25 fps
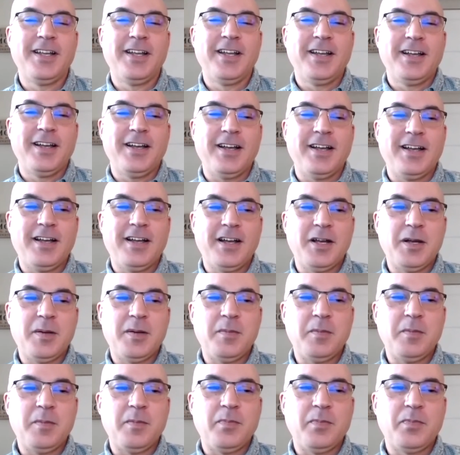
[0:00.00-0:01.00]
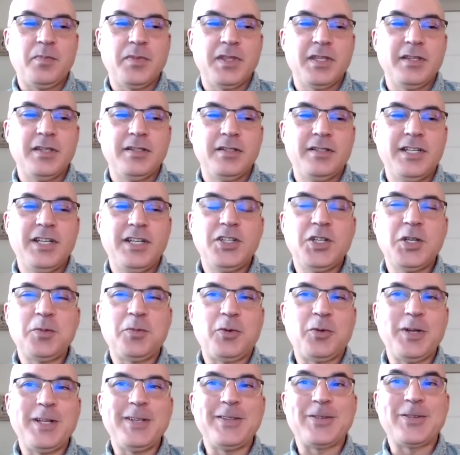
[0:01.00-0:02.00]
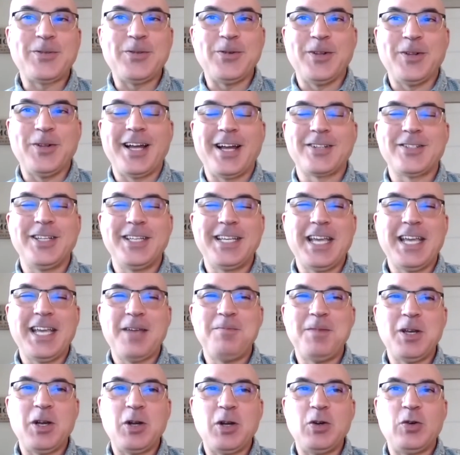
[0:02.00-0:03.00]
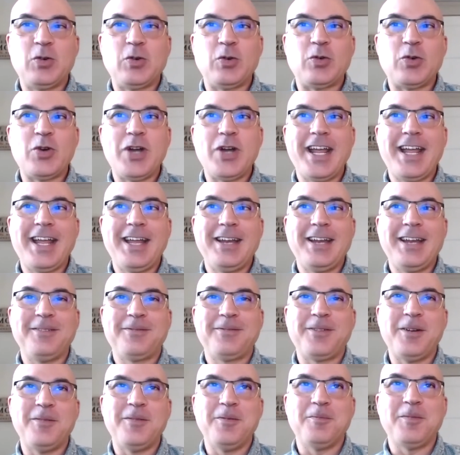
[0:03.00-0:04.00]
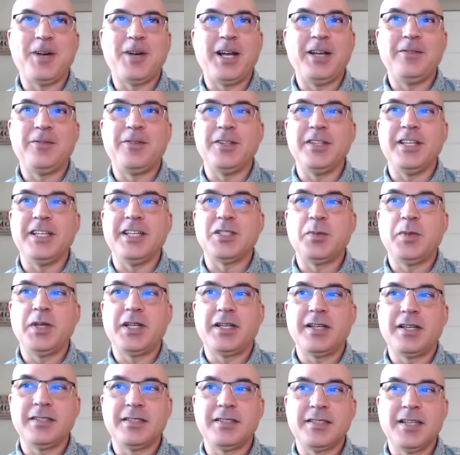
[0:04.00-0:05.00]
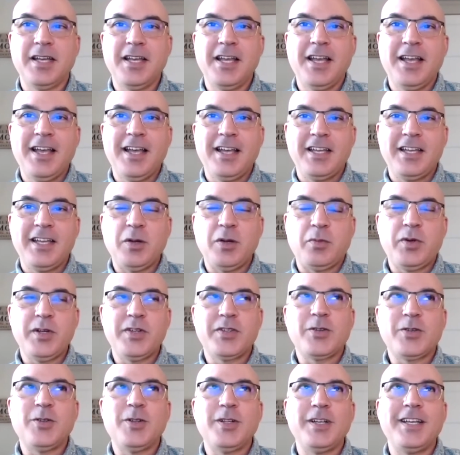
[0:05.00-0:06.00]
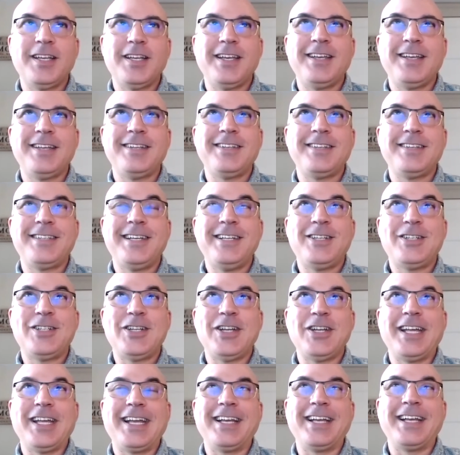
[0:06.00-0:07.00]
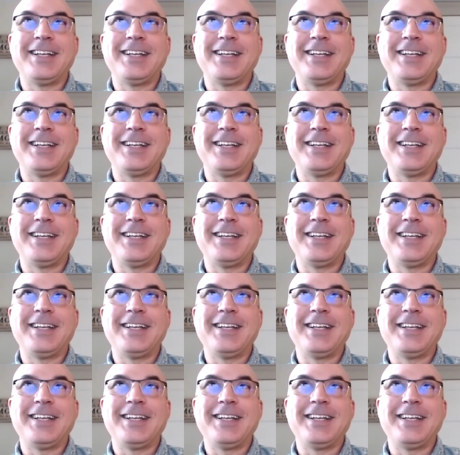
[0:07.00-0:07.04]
Um, Teaching preschool actually gave me a great frame of mind for this because, preschool teaching